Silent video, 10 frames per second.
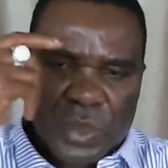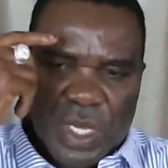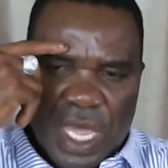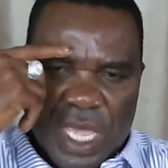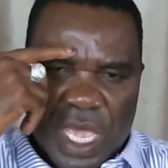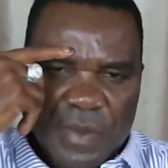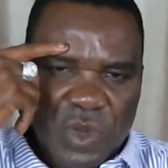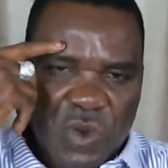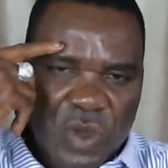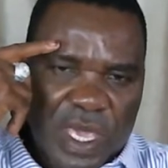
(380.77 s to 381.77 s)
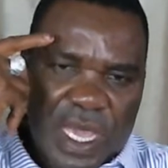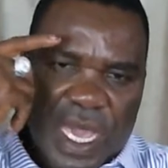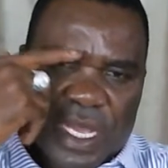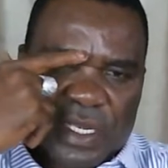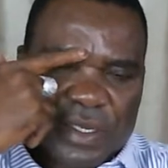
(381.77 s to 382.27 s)
I am looking
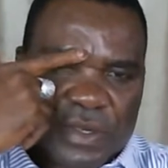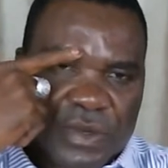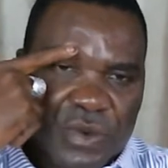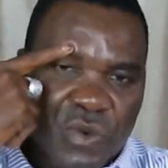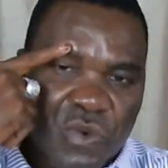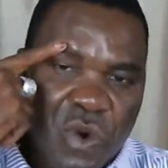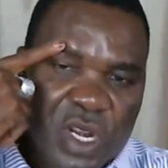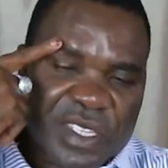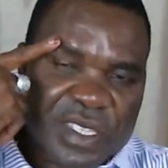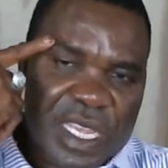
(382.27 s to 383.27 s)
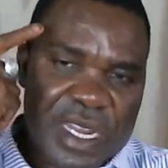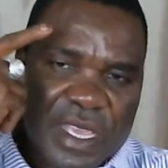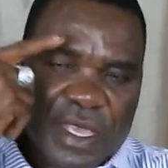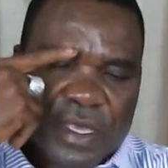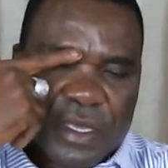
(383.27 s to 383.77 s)
at what
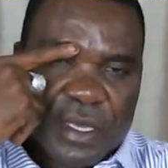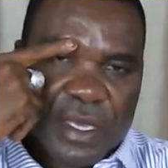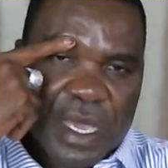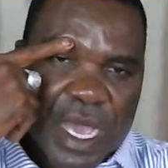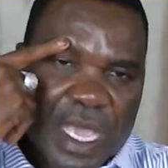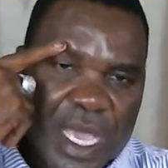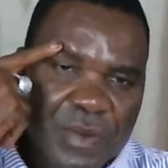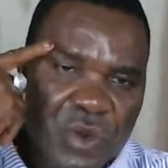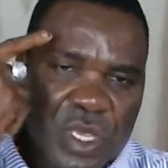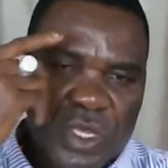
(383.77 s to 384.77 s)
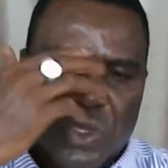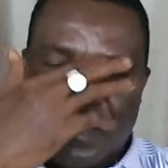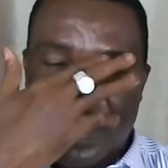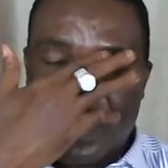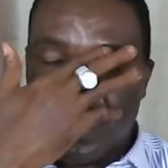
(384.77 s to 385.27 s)
city I am going to
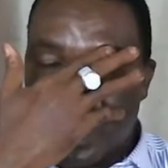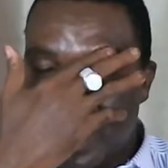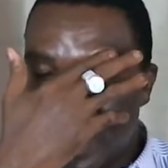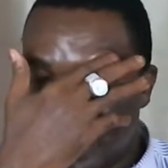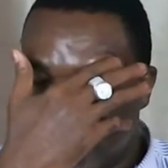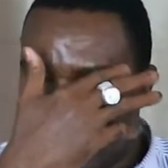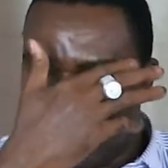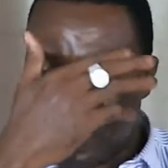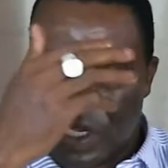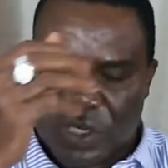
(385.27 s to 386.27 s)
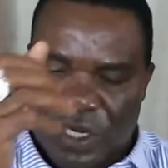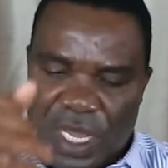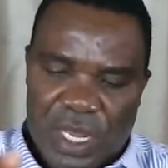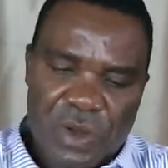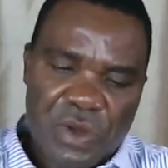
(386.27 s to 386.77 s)
be doing that celebration.
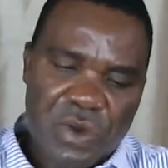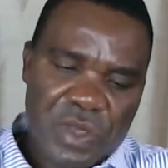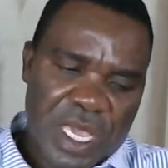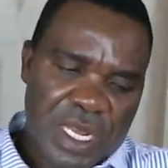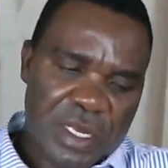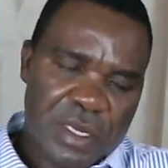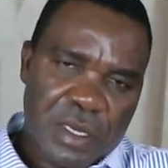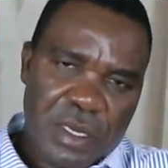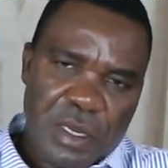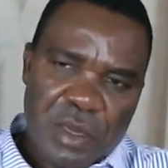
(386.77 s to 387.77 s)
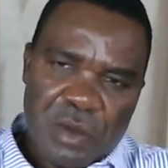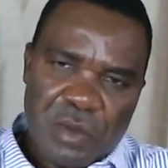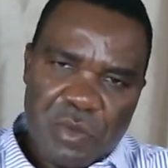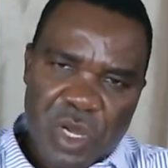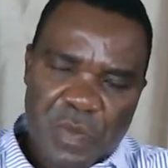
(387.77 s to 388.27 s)
I don't know yet.
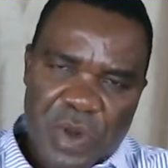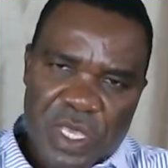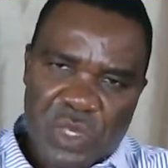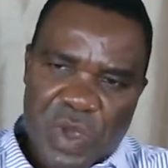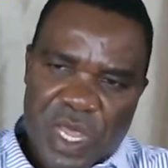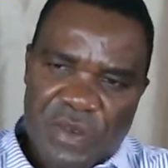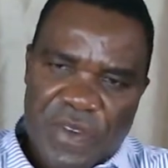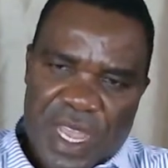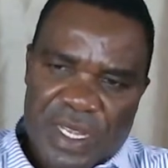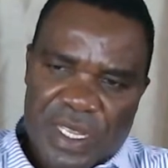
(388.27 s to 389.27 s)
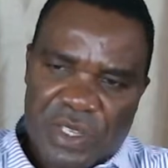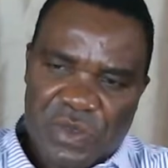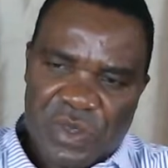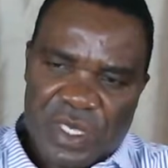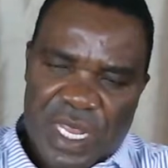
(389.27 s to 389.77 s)
But please, you are invited
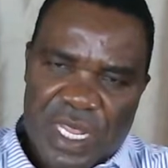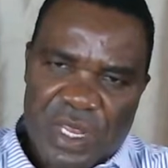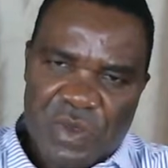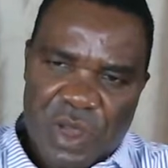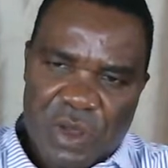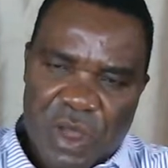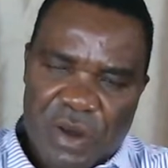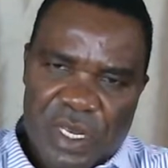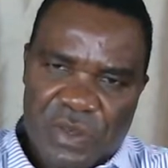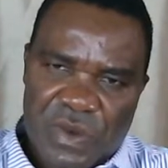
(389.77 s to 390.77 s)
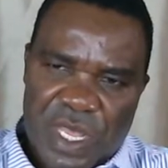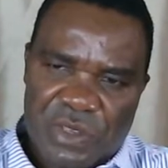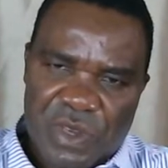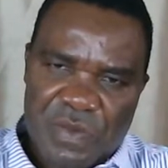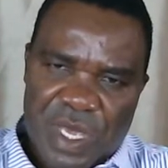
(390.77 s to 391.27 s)
to send in your
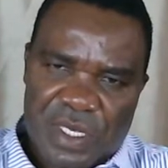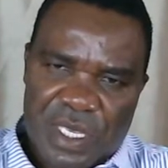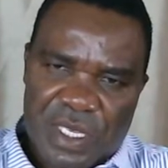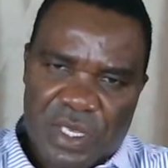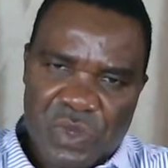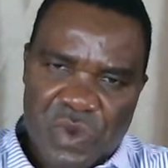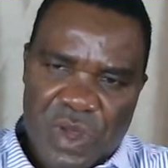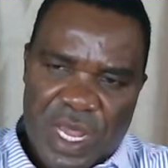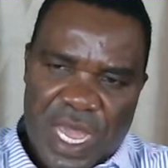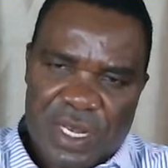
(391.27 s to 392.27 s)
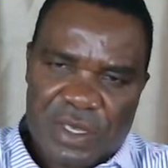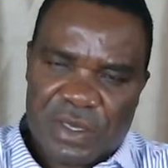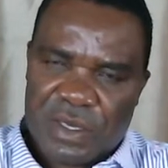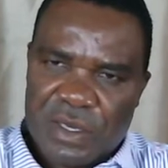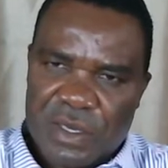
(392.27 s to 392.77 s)
congratulatory messages, your
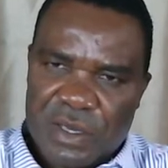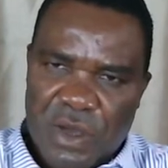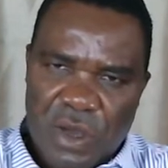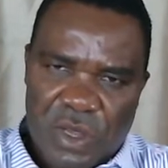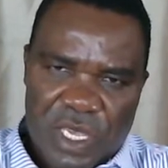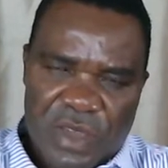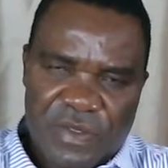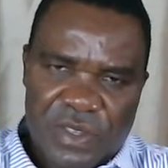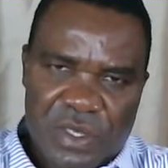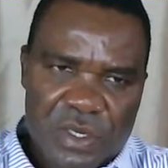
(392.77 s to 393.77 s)
cards or gift